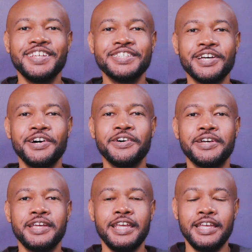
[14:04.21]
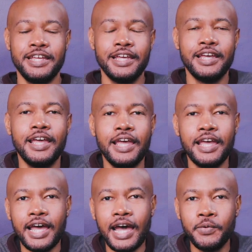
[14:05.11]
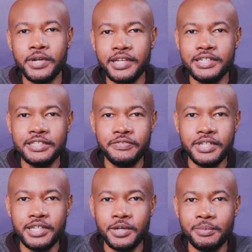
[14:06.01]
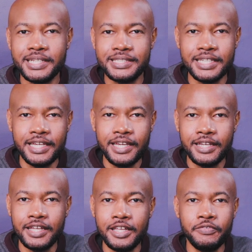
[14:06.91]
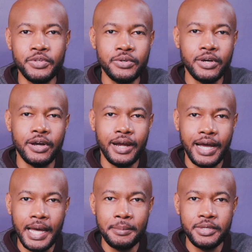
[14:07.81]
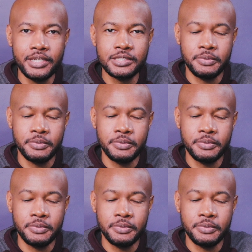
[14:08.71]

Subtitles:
So I want to end this video by saying if you are a hobbyist,